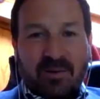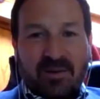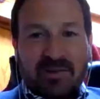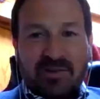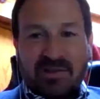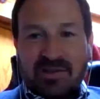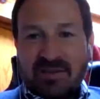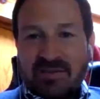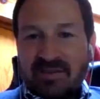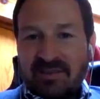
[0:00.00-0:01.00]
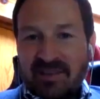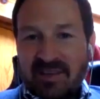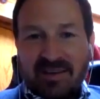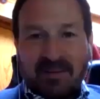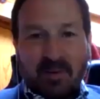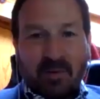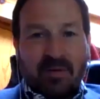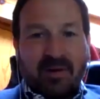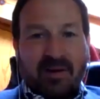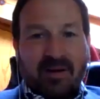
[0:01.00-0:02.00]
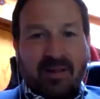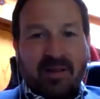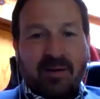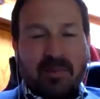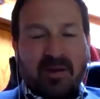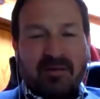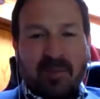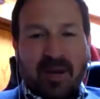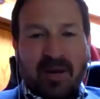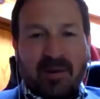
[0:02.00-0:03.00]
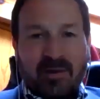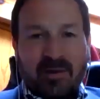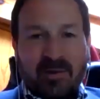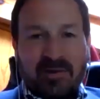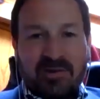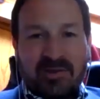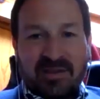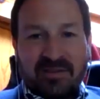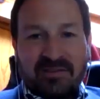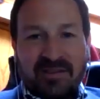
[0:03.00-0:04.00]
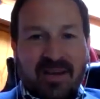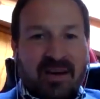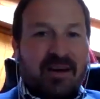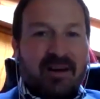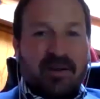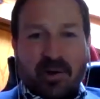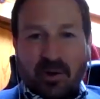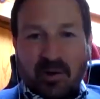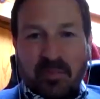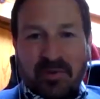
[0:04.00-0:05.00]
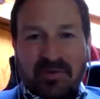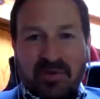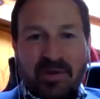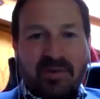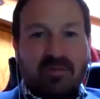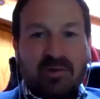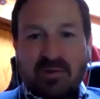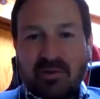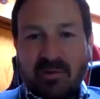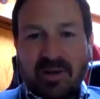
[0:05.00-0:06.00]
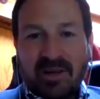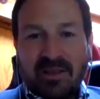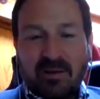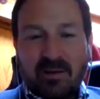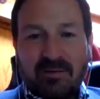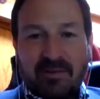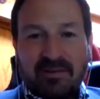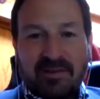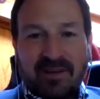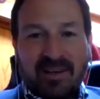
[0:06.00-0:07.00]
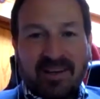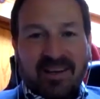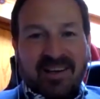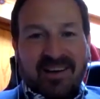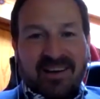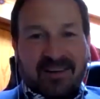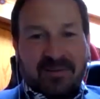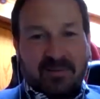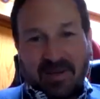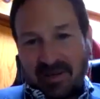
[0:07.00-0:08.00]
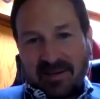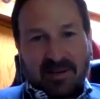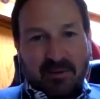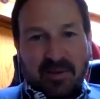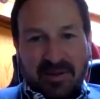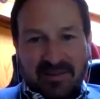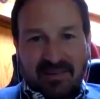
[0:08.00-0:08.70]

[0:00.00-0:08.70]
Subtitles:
Why don't you just give us both a little bit of a background about yourselves, your current positions, what you're doing at the university, so we get a little bit,